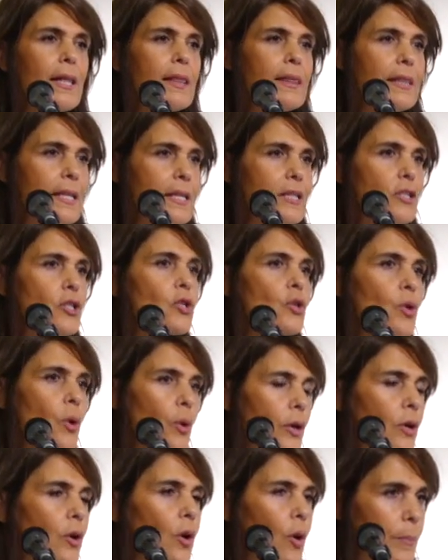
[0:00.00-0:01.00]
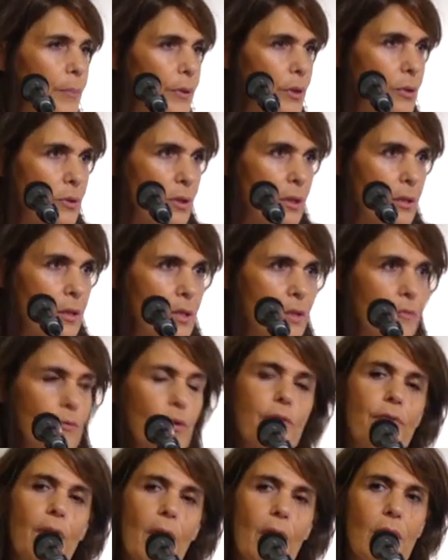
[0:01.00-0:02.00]
these toy computers
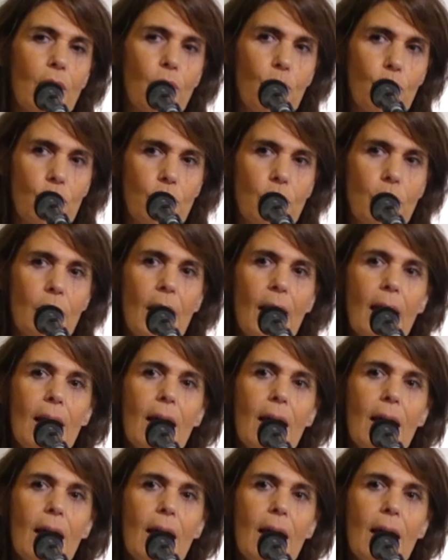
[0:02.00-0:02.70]
were very good.